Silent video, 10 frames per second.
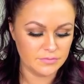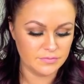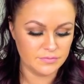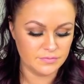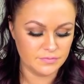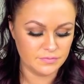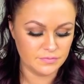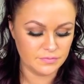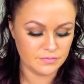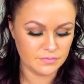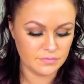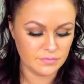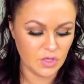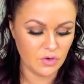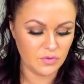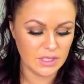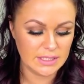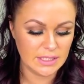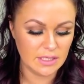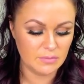Hmm. They're
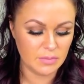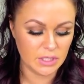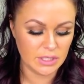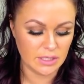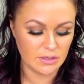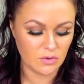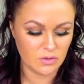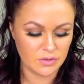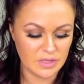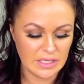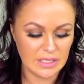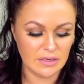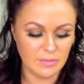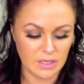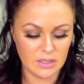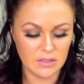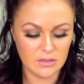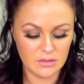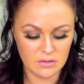releasing a burden or they're thinking about it.